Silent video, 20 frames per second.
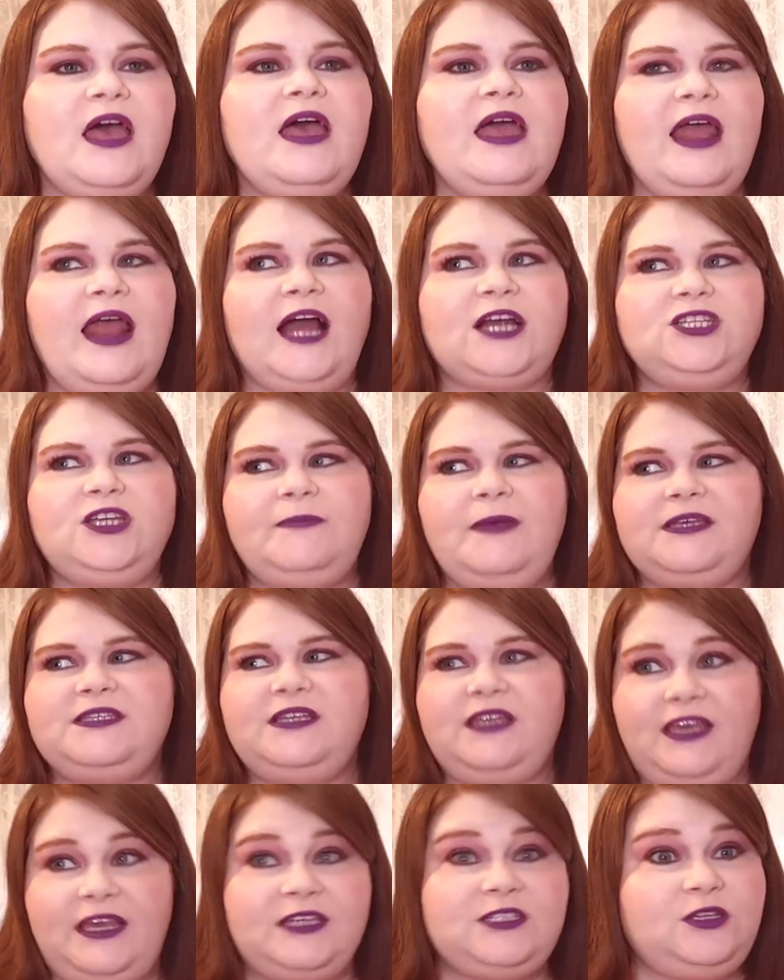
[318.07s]
It actually makes
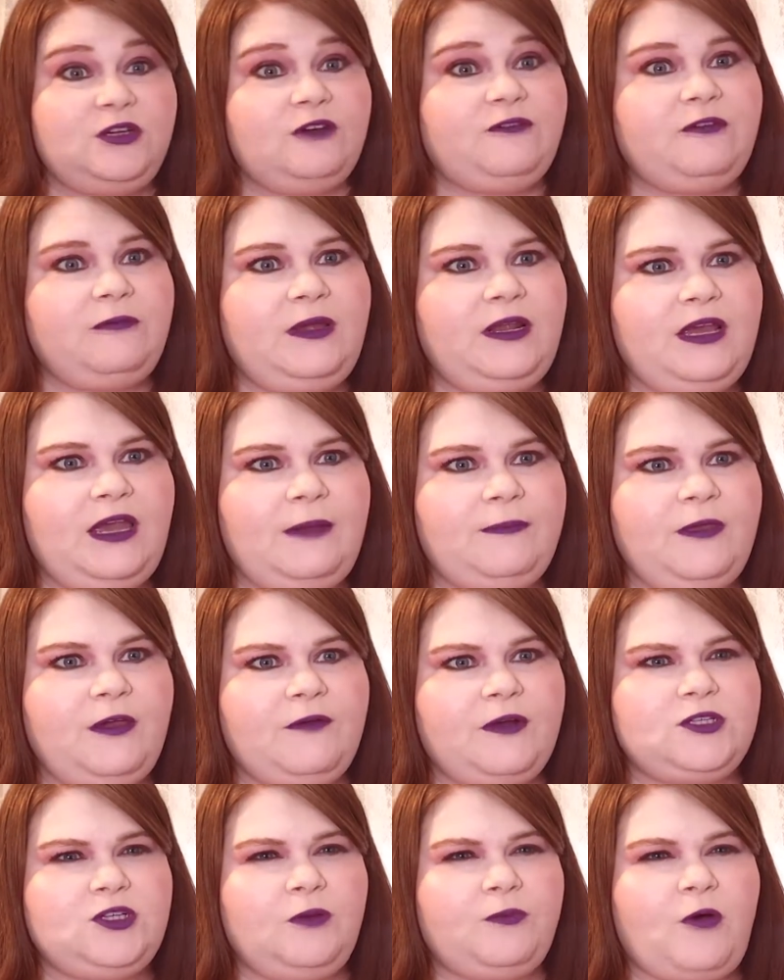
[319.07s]
it easier for me to keep the
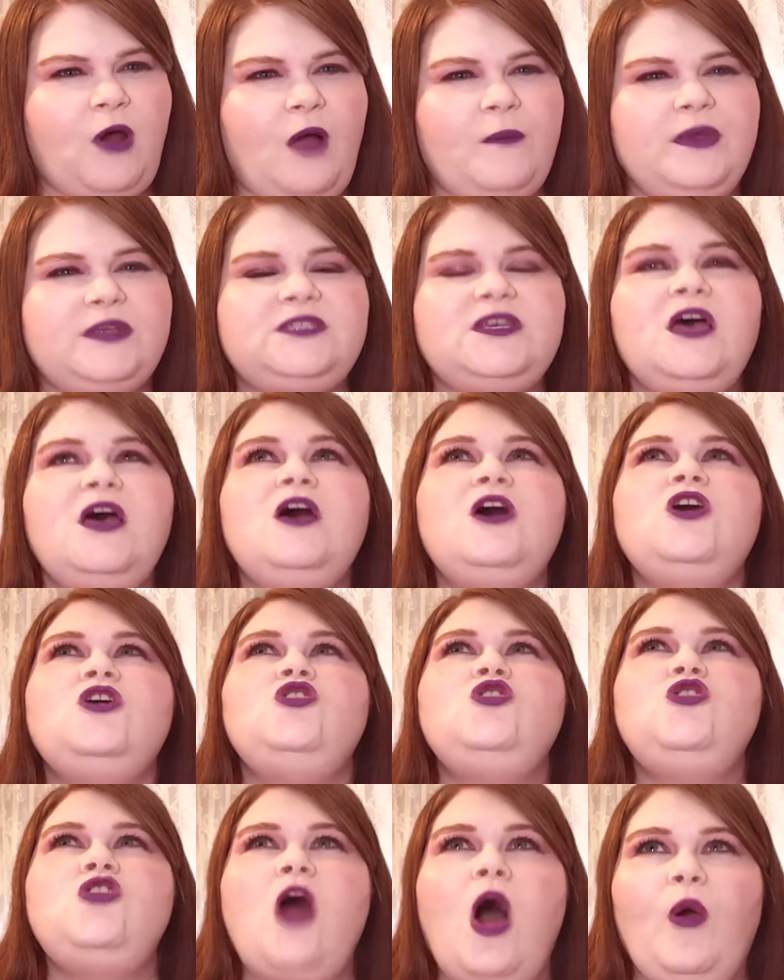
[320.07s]
original promise,
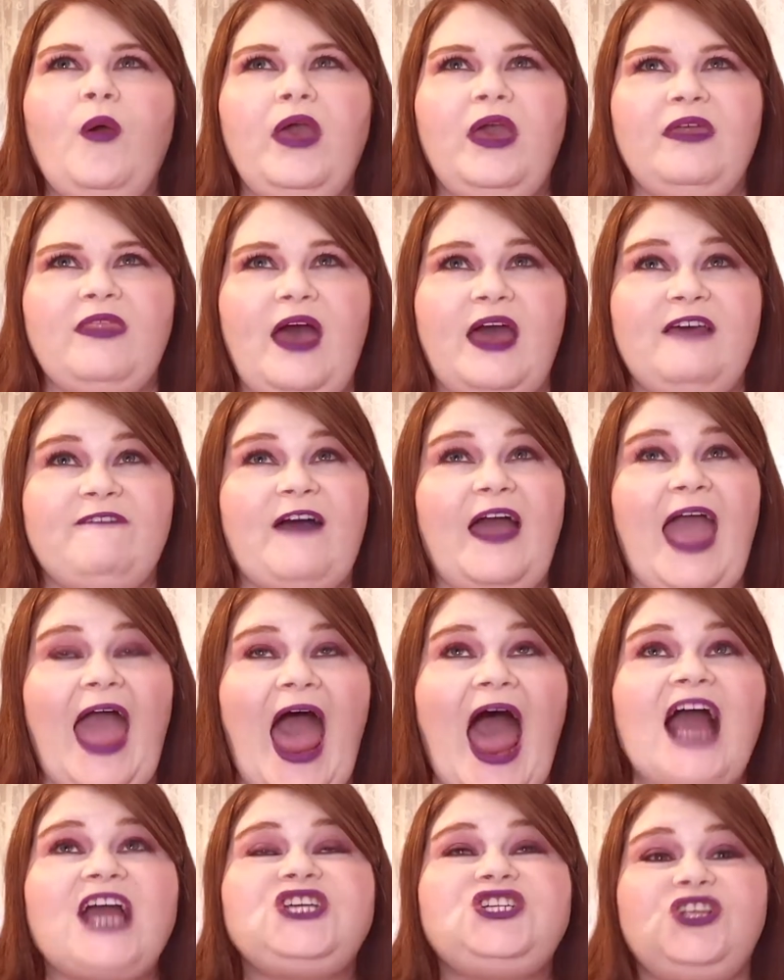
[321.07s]
knowing that if I
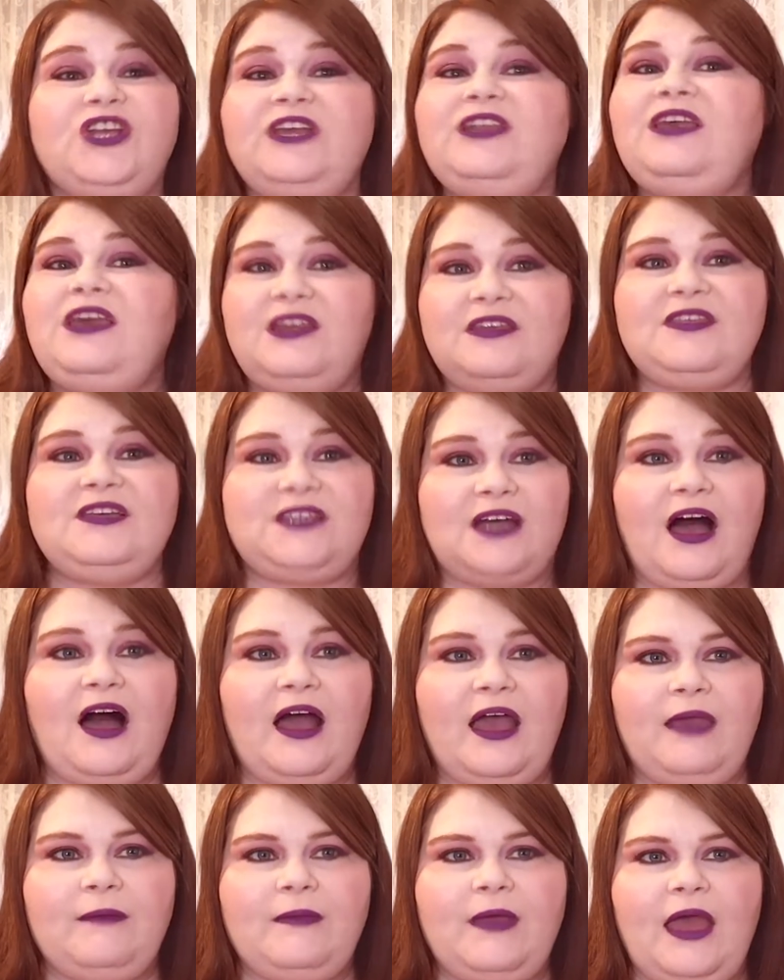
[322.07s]
actually needed the
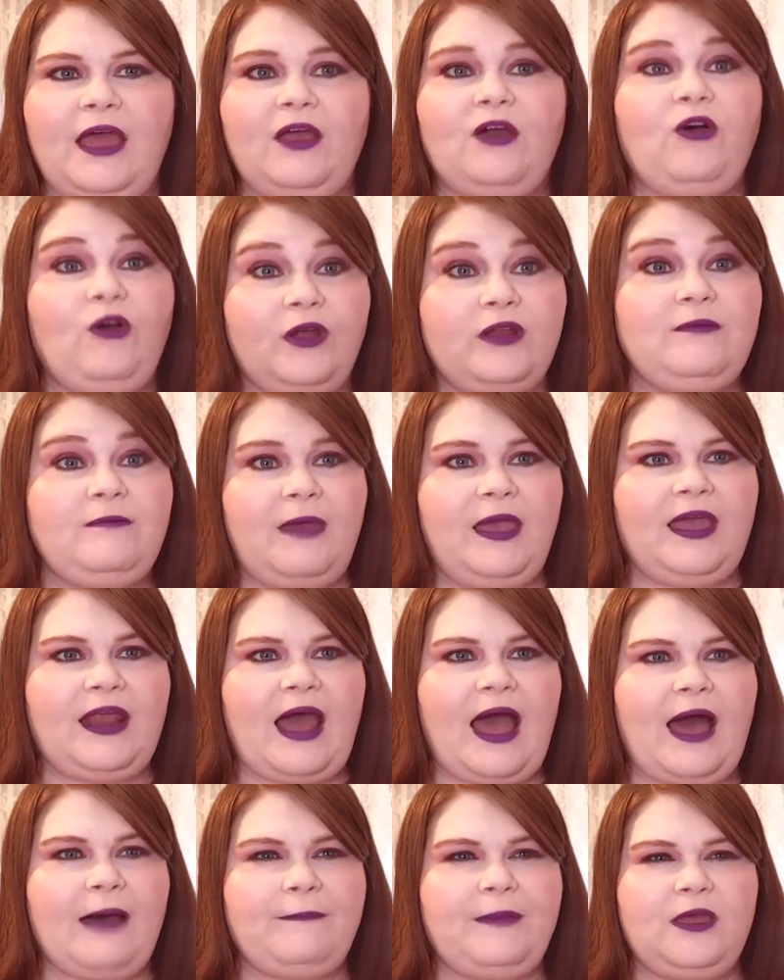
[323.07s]
time and couldn't make it
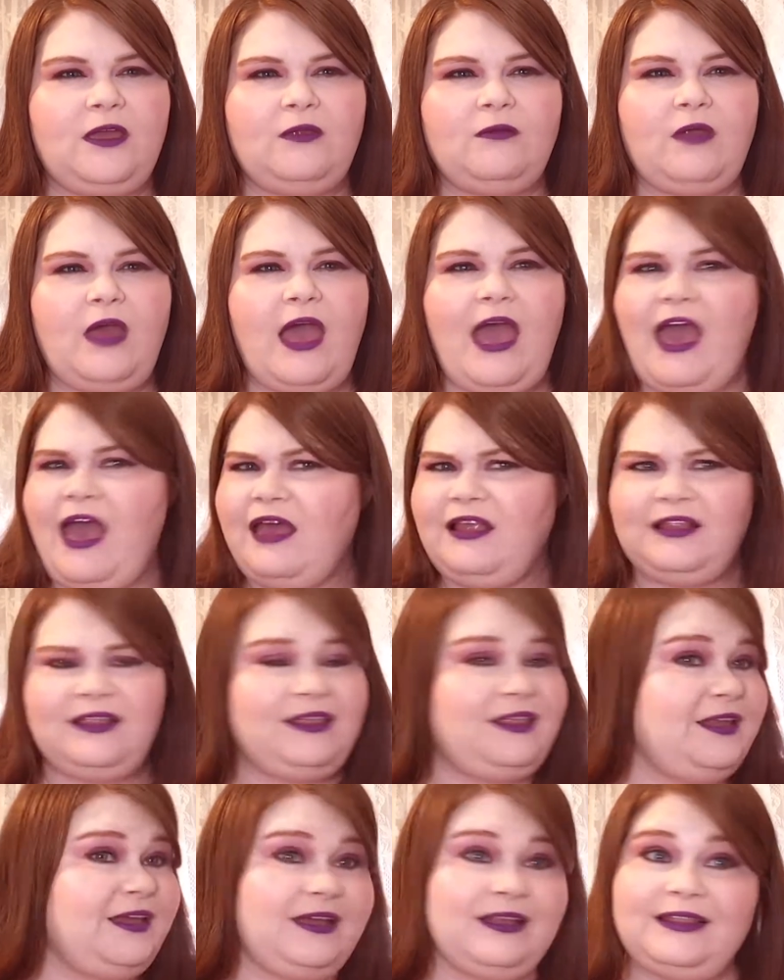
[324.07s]
happen,
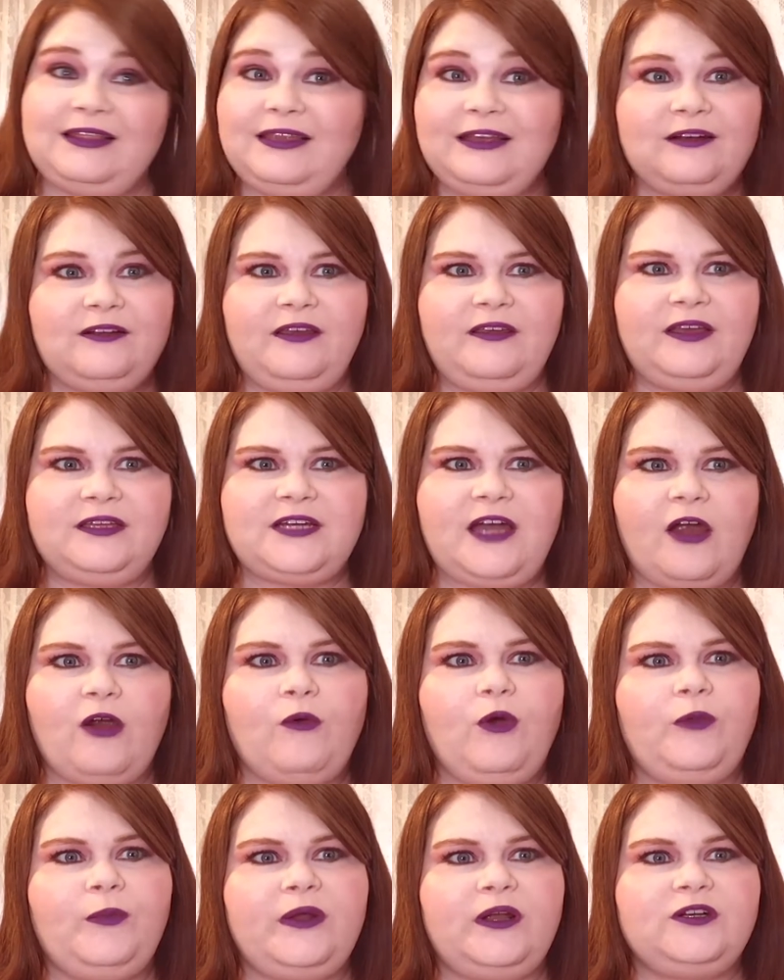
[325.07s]
like literally the entire
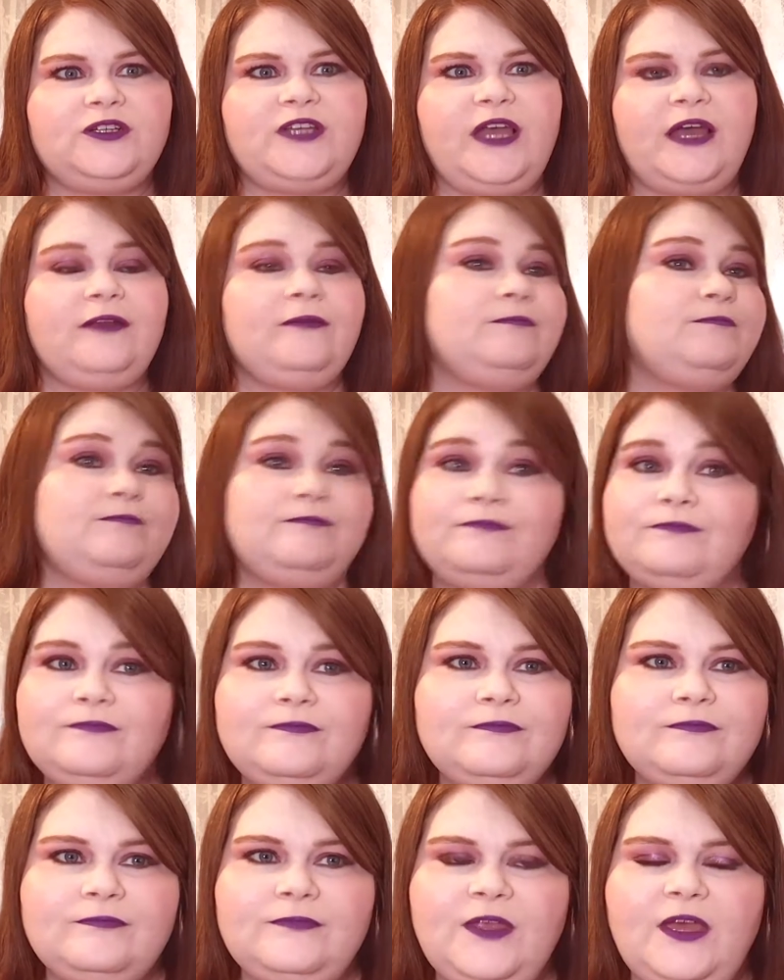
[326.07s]
world would understand it,
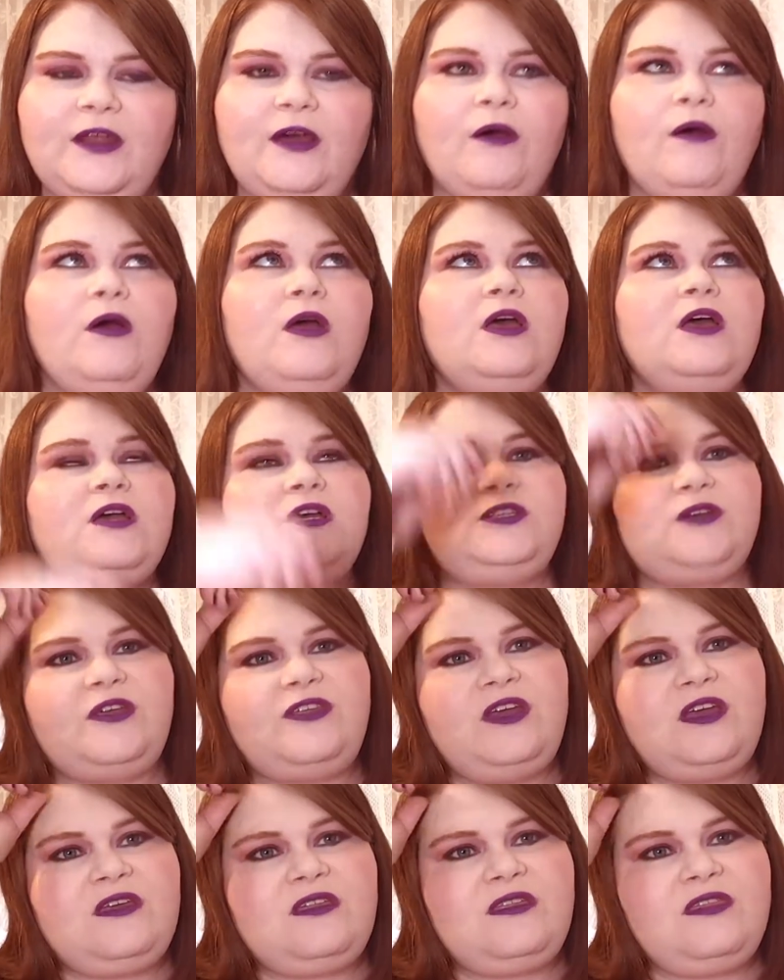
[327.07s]
you know? So I
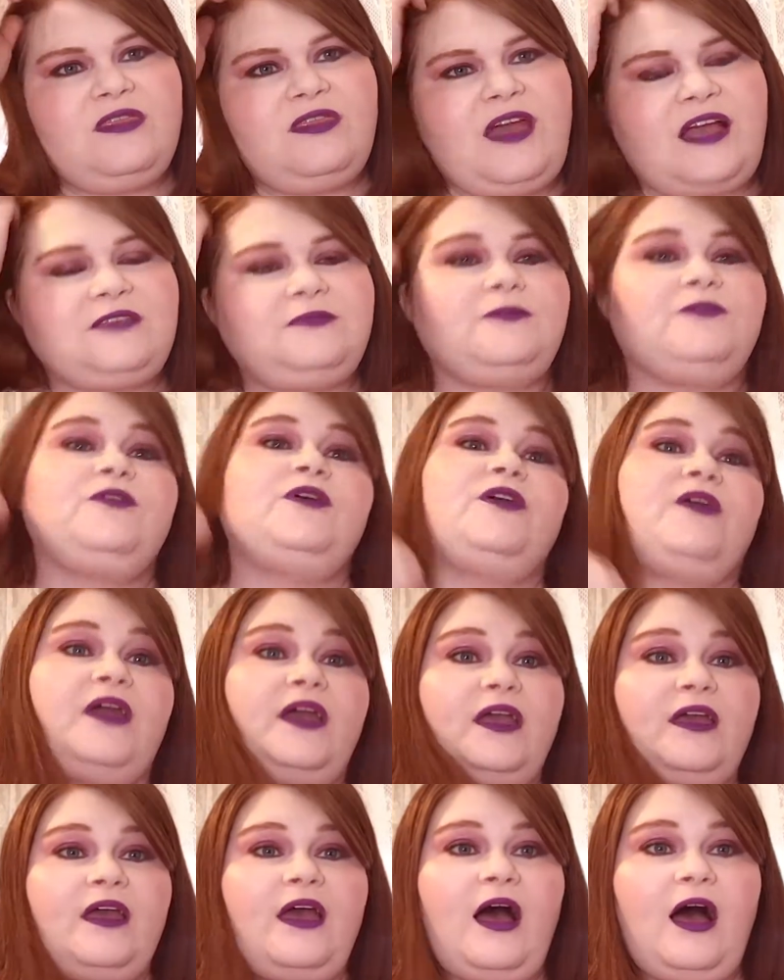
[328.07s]
think that's been really
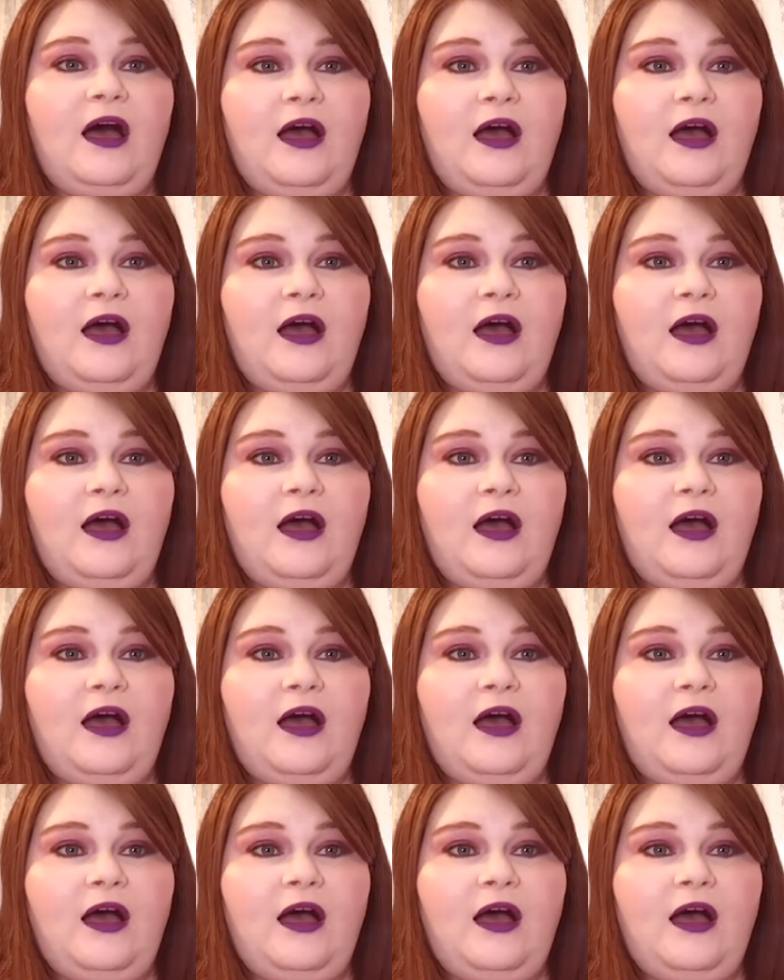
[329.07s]
great.